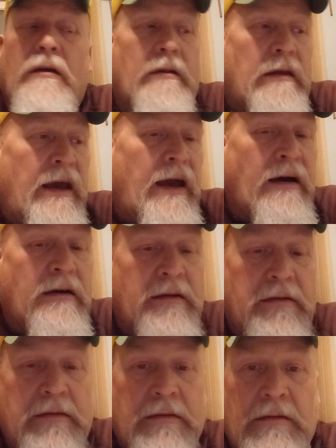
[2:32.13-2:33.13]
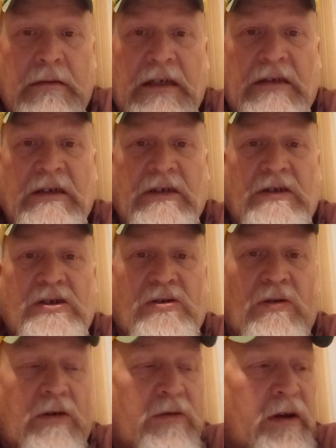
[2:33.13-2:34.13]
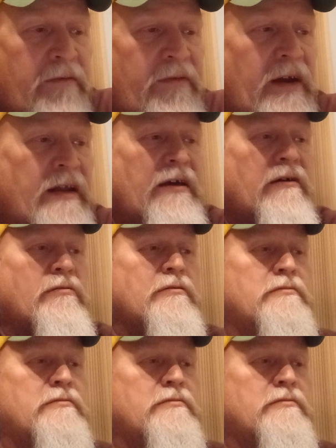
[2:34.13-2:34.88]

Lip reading: yeah, it's just a short, quick video.